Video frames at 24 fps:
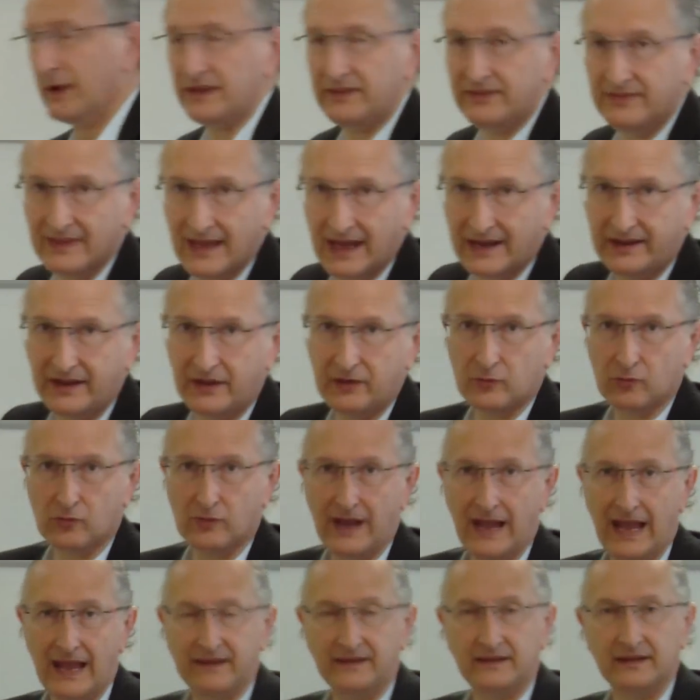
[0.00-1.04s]
written that in
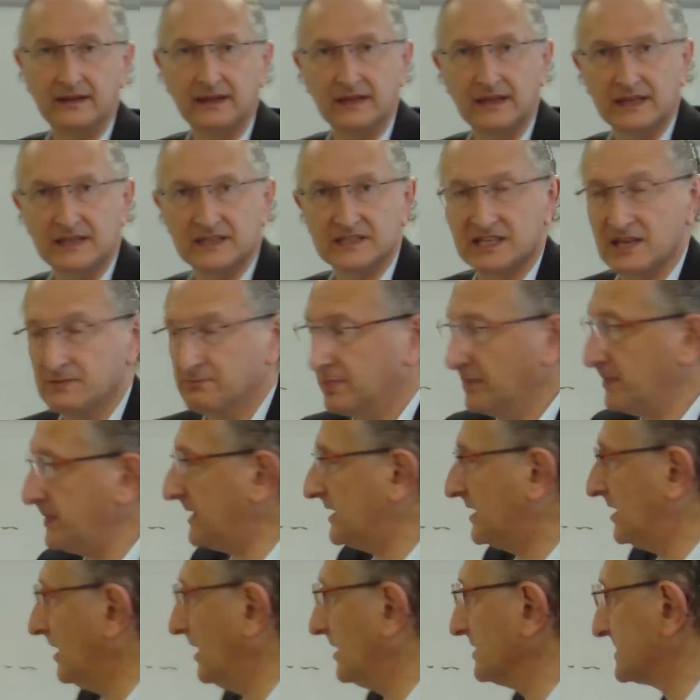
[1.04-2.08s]
red simply
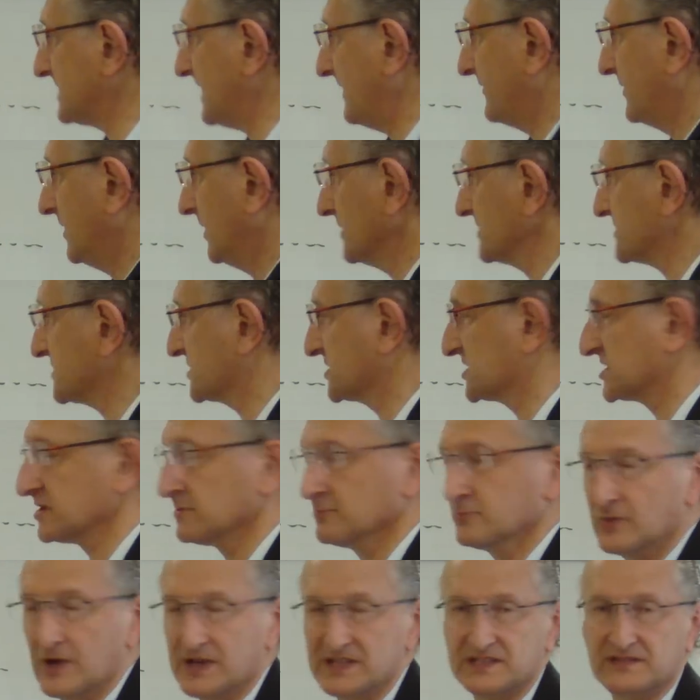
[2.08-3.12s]
because I've got
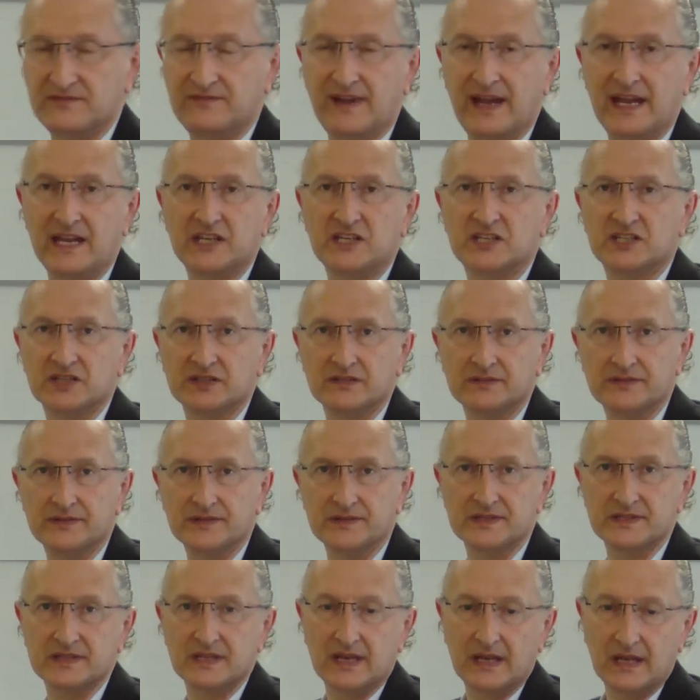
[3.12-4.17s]
some
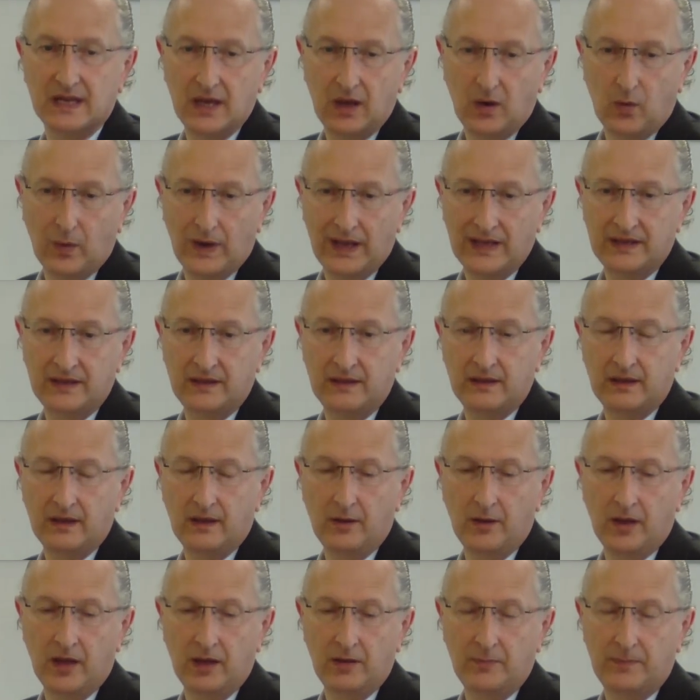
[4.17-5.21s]
reservations
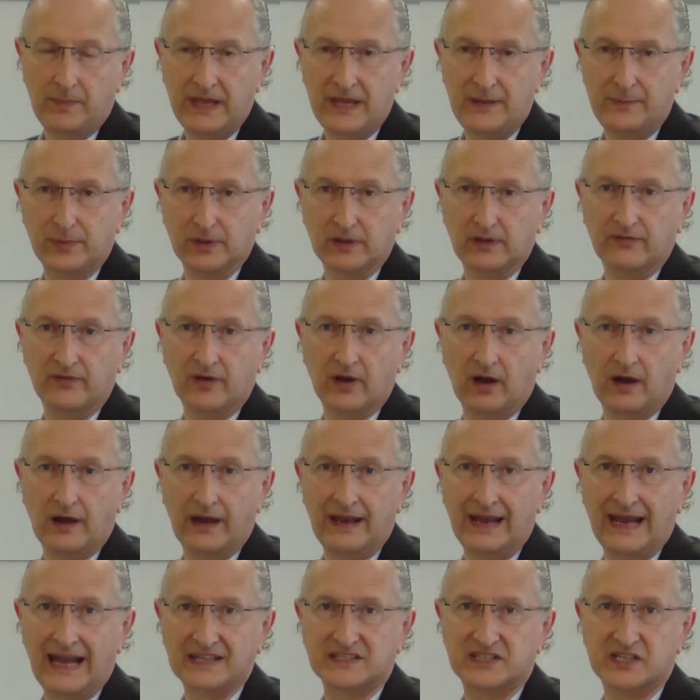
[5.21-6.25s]
when people have got
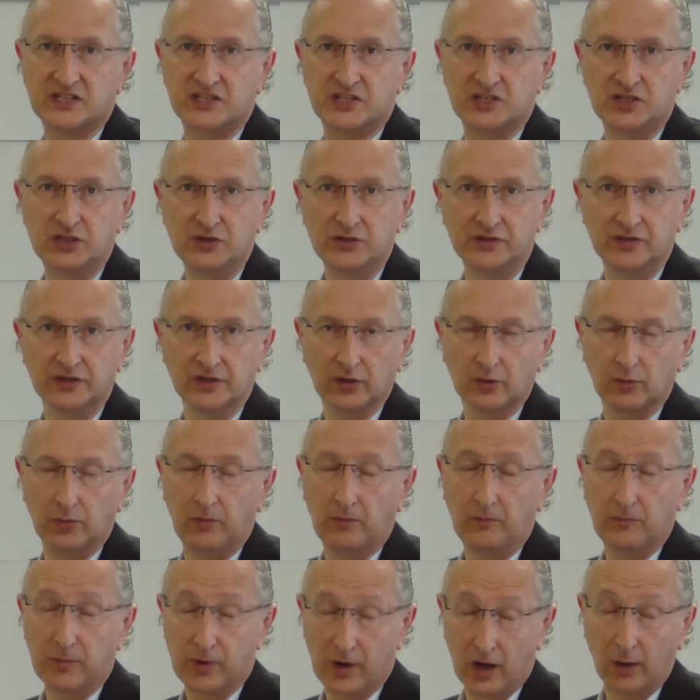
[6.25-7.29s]
an attitudinal
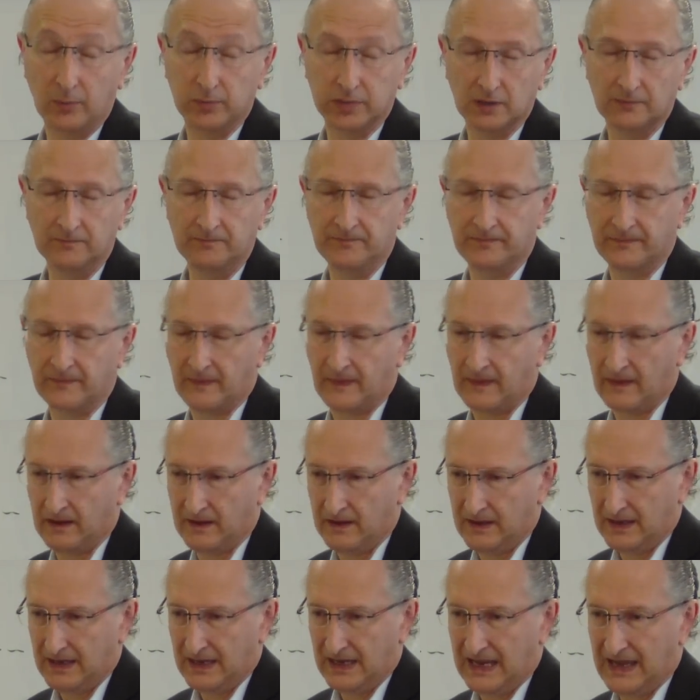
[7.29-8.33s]
problem
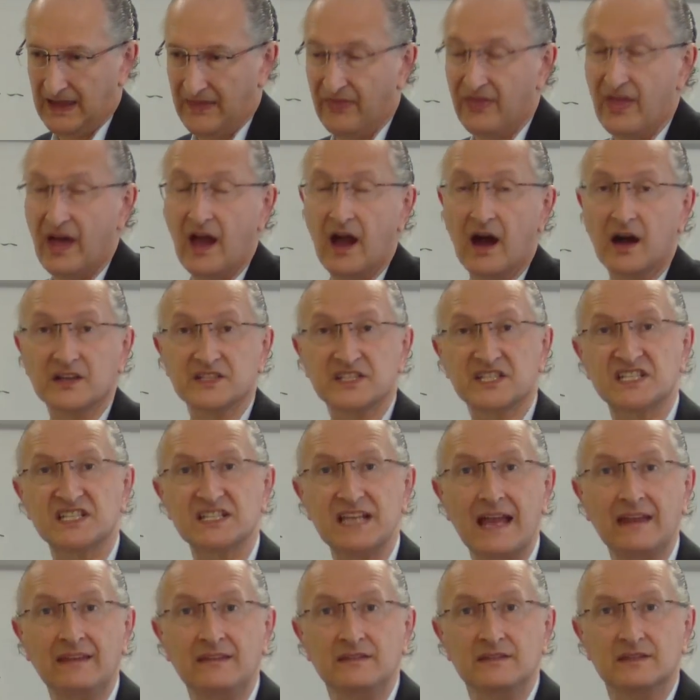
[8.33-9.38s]
and they are
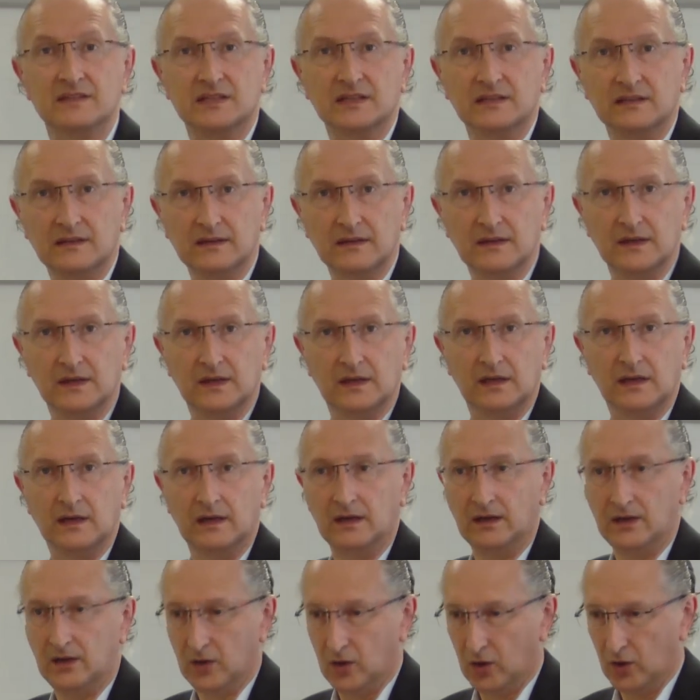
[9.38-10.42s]
sent
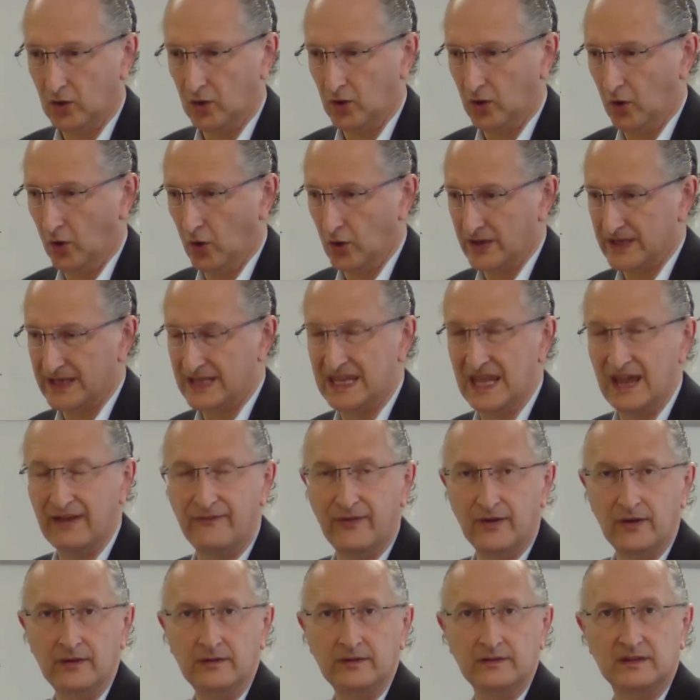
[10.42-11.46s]
or
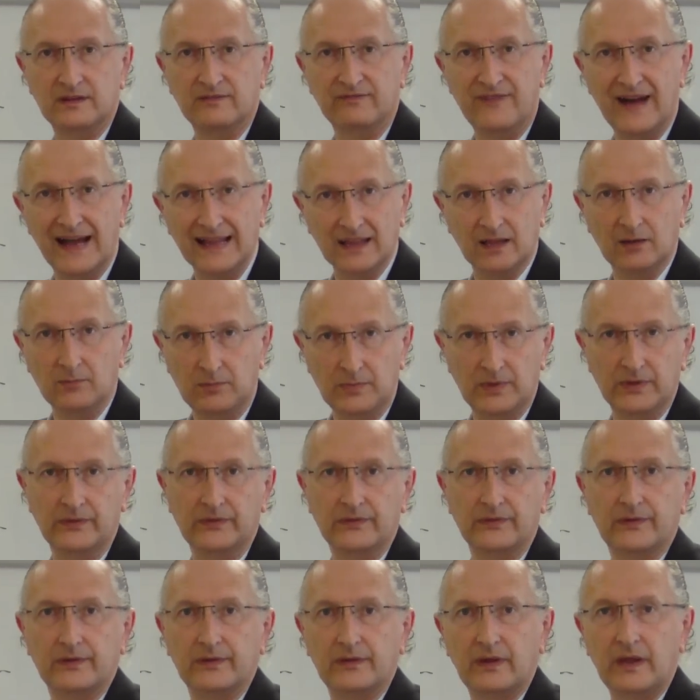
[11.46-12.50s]
given
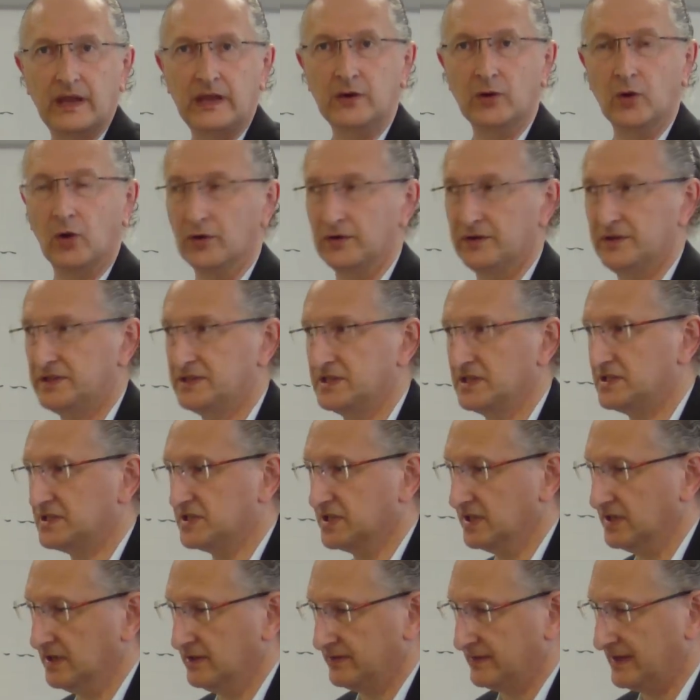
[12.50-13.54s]
development in order to
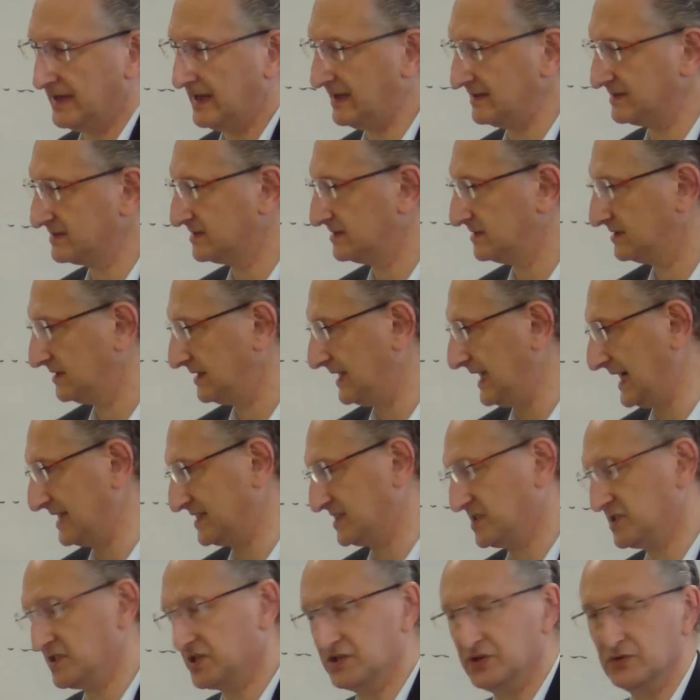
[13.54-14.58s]
turn that
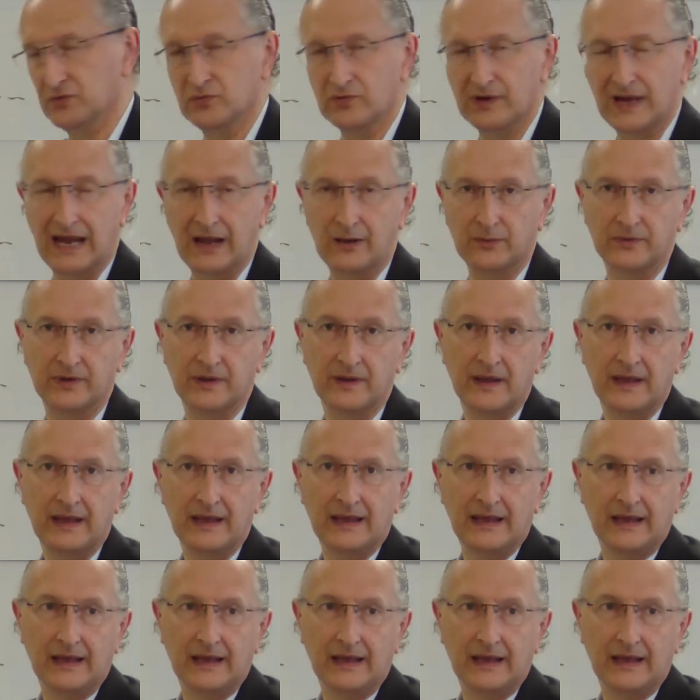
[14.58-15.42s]
attitude round.